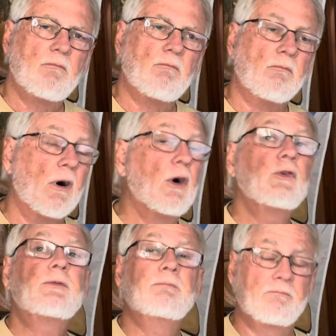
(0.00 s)

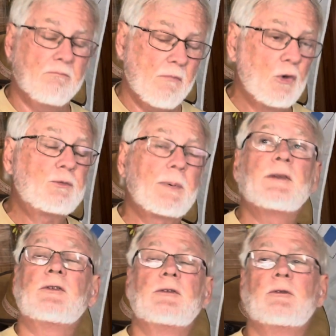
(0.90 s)
Most
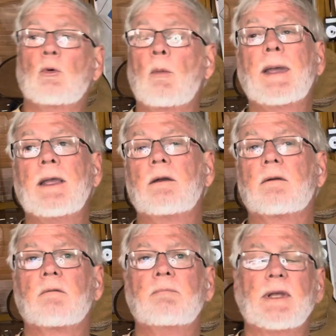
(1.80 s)
places will paint
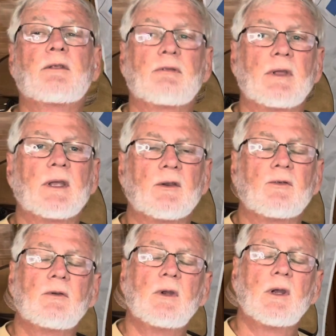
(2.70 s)
big things,
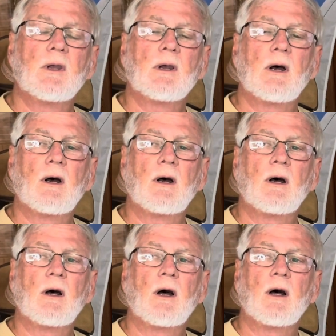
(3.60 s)

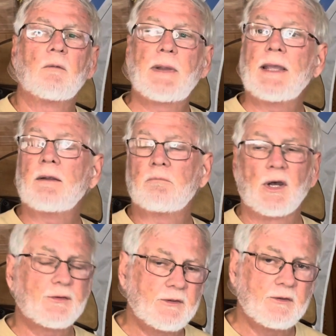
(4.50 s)
paint
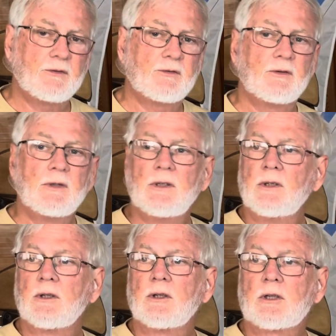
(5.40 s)
buses,
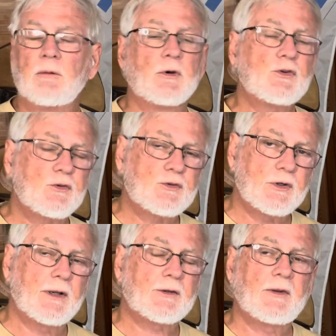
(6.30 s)
commercial
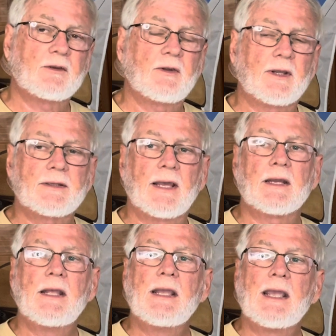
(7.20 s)
trucks, things like
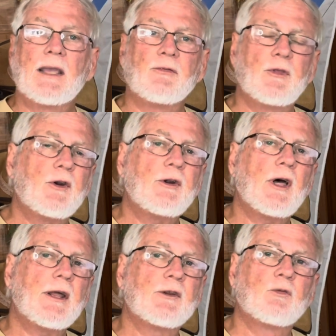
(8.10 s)
that, and they're
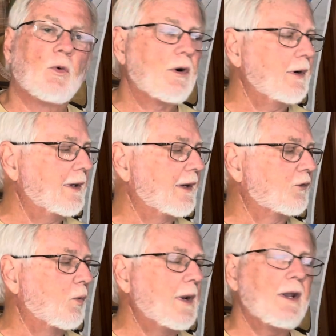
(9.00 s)
not as worried
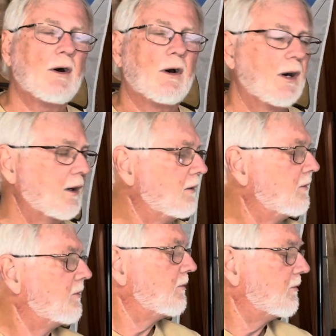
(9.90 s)
as we are
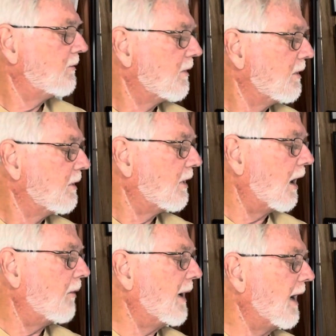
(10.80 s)

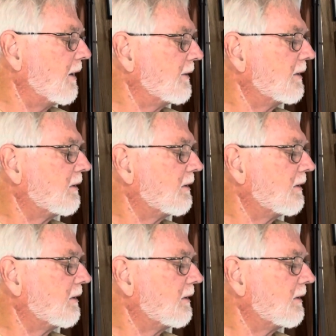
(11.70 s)
about